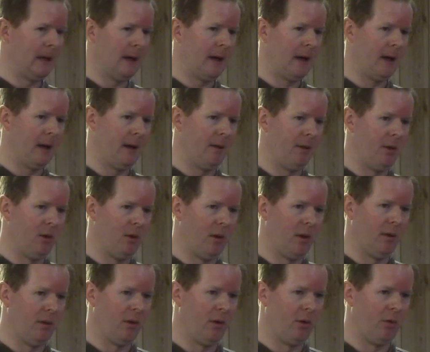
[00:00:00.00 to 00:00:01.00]
uh, in,
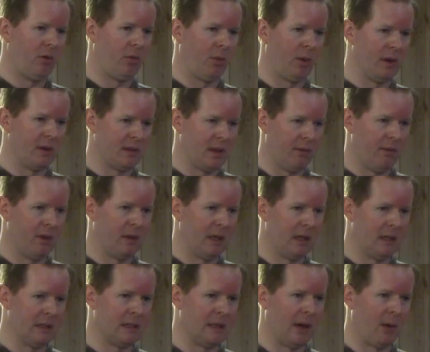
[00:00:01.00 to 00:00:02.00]
in the new twenty
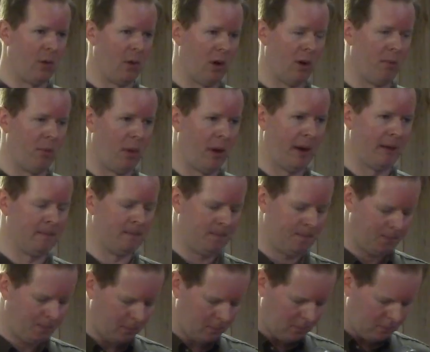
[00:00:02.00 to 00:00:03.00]
seventeen state water plan.
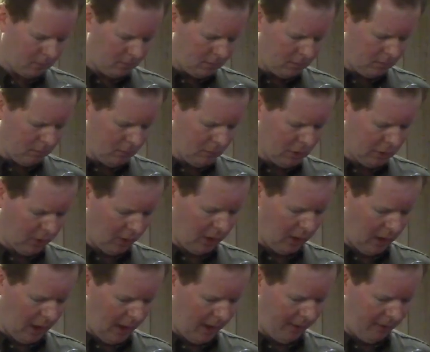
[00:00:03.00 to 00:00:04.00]
So a
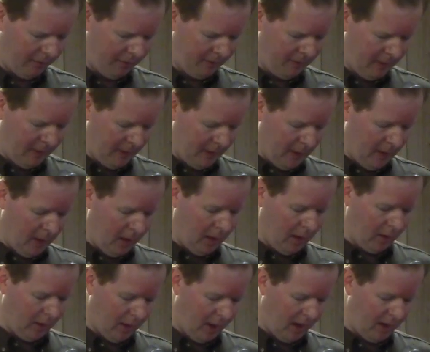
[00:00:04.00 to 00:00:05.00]
lot of
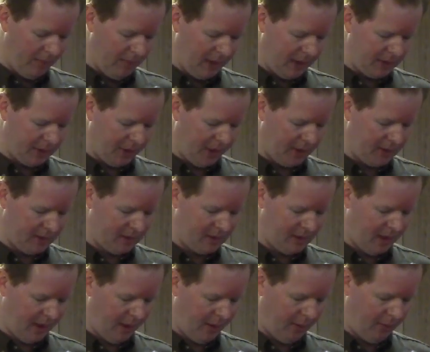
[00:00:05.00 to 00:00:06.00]
a lot of big changes
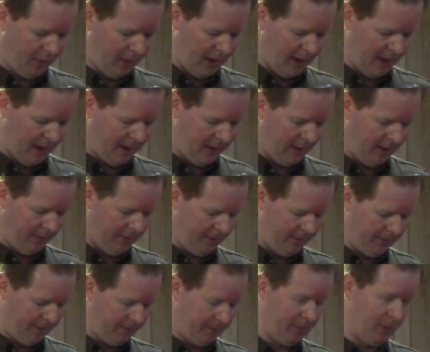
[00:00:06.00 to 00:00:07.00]
there. Uh,
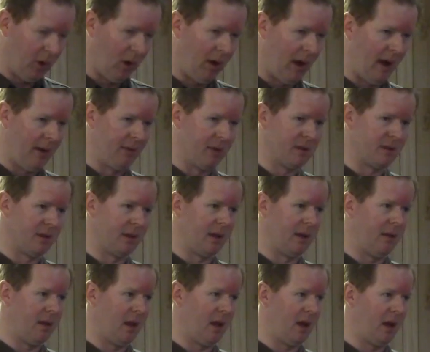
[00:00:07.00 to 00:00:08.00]
if y'all haven't
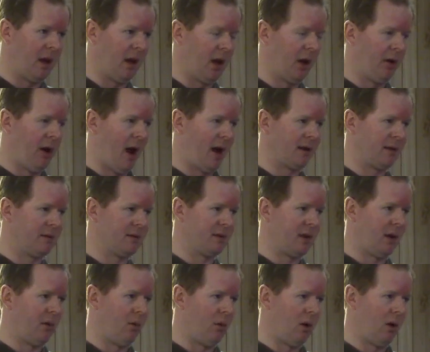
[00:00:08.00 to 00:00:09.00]
seen the interactive
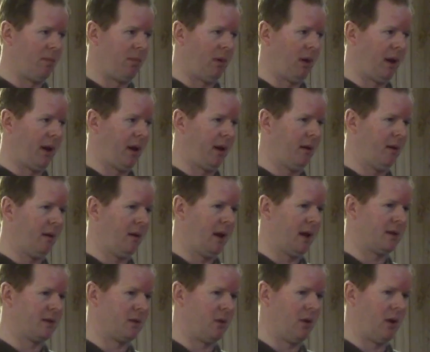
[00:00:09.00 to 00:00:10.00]
state water plan,
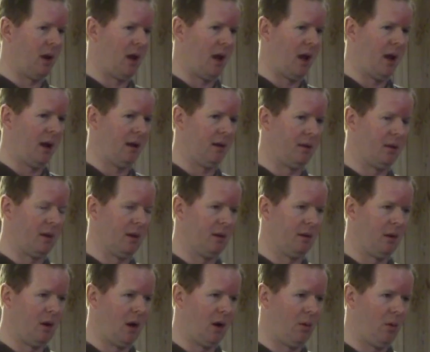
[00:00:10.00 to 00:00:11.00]
that's online at the
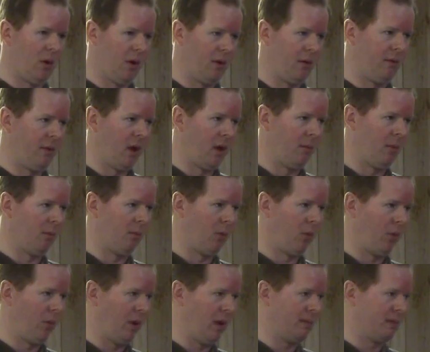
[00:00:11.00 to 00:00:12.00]
uh, Water Development
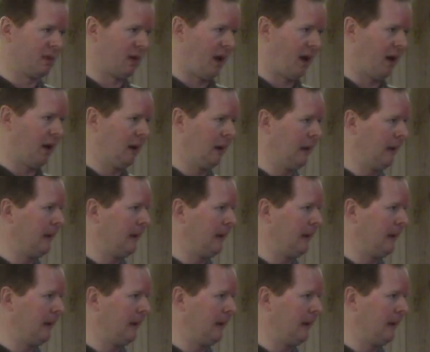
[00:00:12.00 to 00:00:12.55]
Board website.